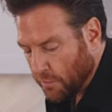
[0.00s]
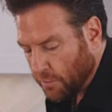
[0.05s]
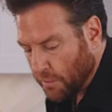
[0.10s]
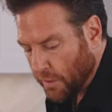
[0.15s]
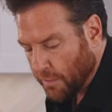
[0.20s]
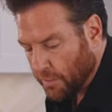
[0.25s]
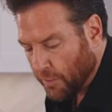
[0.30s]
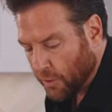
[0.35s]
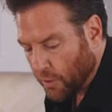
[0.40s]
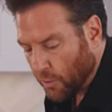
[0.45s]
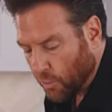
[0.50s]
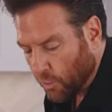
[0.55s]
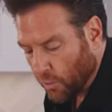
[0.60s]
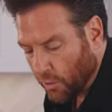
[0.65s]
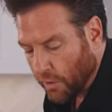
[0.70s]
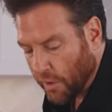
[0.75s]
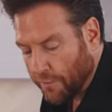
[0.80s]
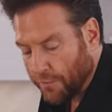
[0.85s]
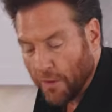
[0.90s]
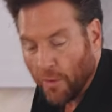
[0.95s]
people can,
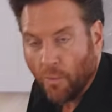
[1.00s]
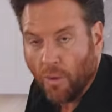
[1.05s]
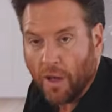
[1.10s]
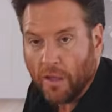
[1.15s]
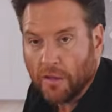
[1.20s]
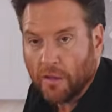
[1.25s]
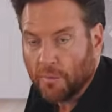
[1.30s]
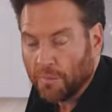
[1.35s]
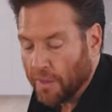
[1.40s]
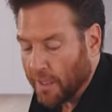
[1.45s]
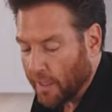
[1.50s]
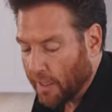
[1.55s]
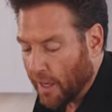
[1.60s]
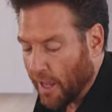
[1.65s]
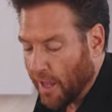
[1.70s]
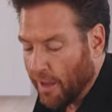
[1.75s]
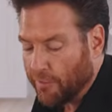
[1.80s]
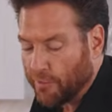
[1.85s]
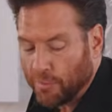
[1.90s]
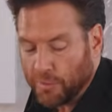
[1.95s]
if they want them, they can
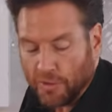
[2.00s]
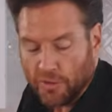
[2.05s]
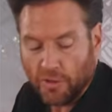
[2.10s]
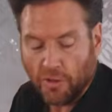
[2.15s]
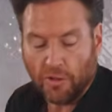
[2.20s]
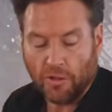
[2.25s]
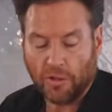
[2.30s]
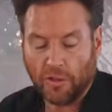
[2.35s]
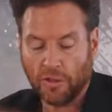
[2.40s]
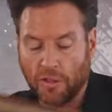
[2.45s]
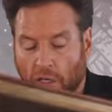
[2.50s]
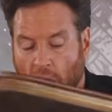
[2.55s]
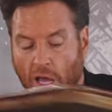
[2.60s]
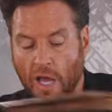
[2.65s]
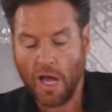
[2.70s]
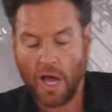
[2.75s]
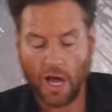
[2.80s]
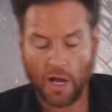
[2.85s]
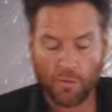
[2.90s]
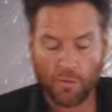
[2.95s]
have them. It's all good. I